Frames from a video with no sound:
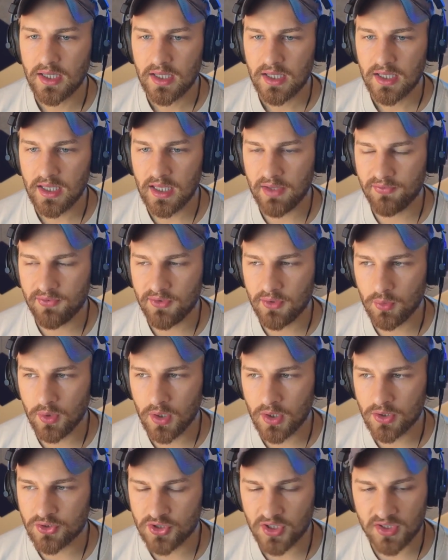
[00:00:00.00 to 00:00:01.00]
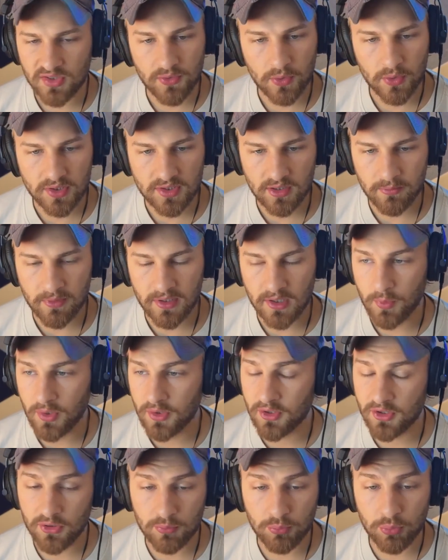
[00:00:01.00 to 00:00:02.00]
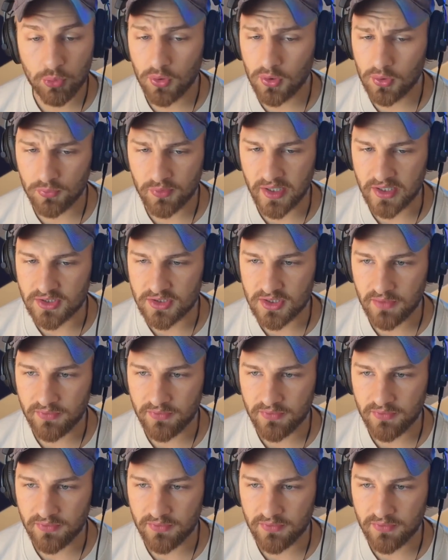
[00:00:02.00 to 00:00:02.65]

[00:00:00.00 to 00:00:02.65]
if you are just focused on the money, whether you're poor or rich,